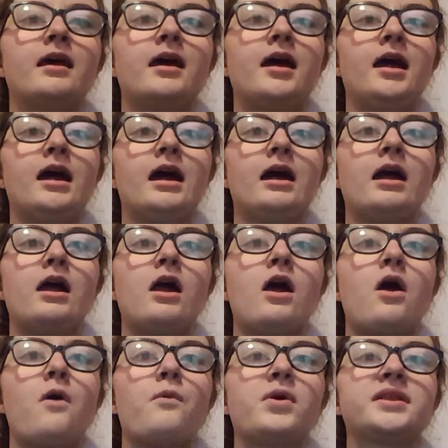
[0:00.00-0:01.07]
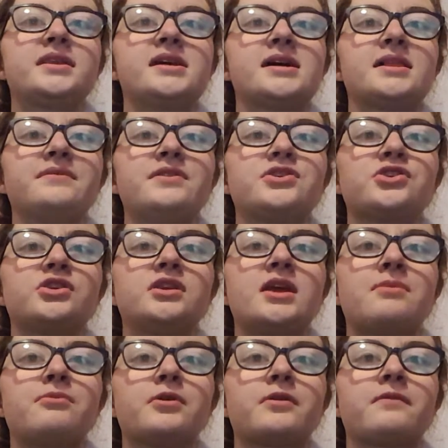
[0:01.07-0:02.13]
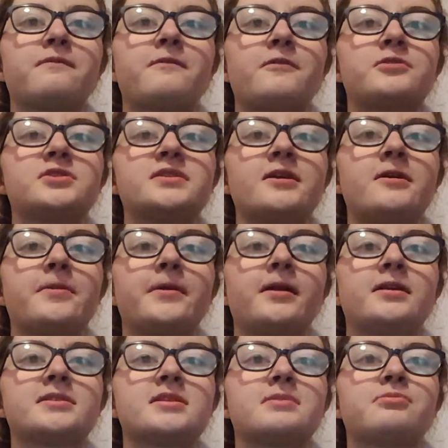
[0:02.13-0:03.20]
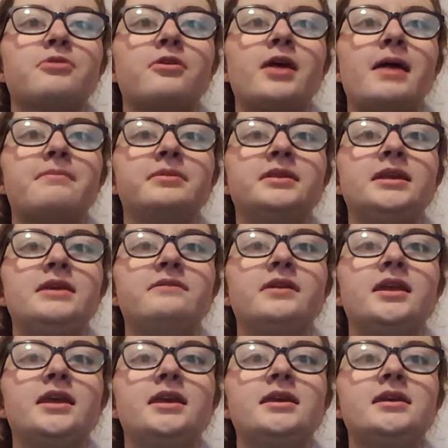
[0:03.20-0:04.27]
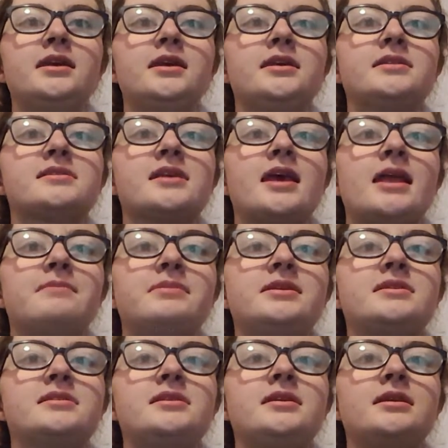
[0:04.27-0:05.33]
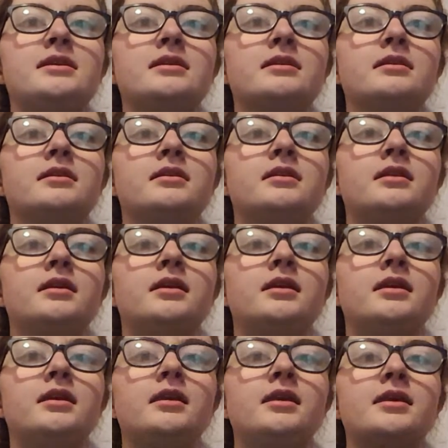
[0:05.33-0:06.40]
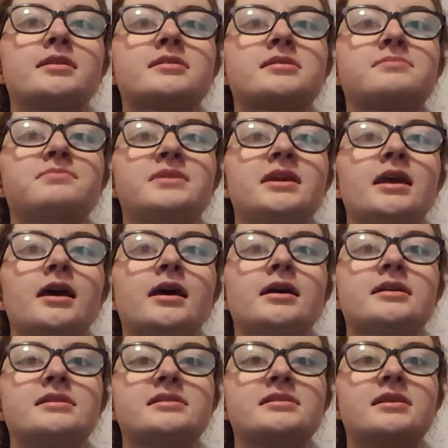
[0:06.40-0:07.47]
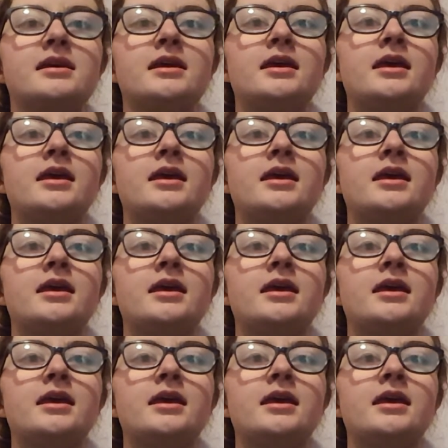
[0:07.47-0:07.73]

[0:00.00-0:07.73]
Uh, what television network first aired *The House in the Prairie? I believe it is NBC. Yes, because